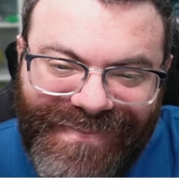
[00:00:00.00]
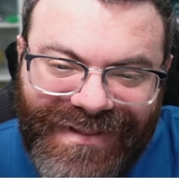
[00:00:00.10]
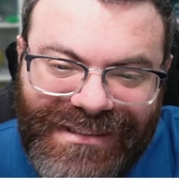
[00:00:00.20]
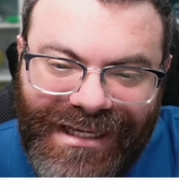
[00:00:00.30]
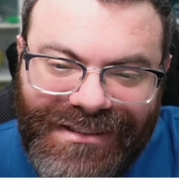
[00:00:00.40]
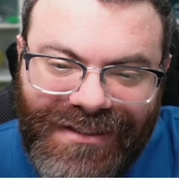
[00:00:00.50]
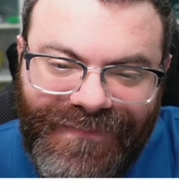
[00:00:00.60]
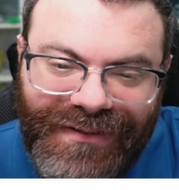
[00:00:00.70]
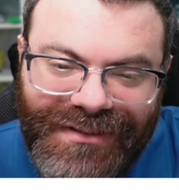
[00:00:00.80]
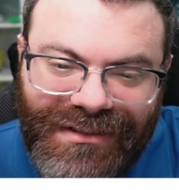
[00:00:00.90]
TAC
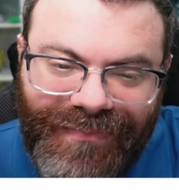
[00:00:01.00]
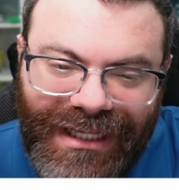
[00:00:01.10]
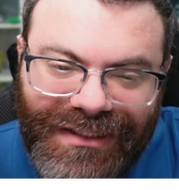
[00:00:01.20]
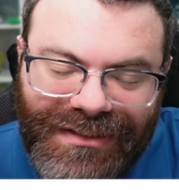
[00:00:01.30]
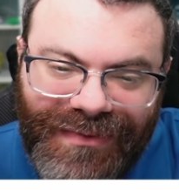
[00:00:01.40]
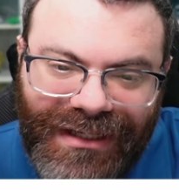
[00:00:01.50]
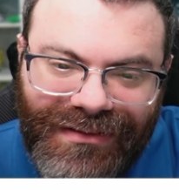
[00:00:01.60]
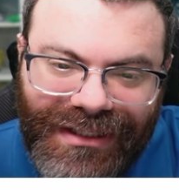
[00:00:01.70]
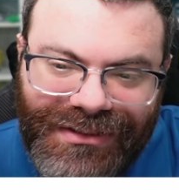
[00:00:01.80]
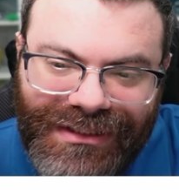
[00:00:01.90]
fills the best, but I
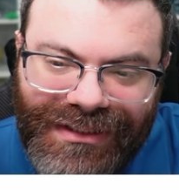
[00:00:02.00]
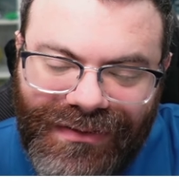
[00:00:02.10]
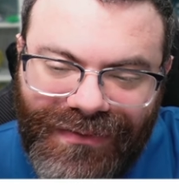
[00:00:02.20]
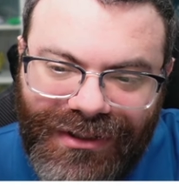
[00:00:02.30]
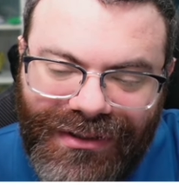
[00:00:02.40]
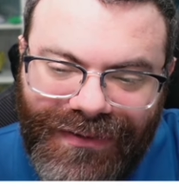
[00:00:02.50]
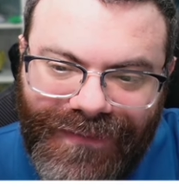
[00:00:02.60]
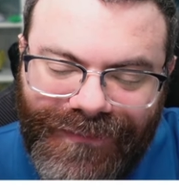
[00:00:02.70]
don't actually see a word.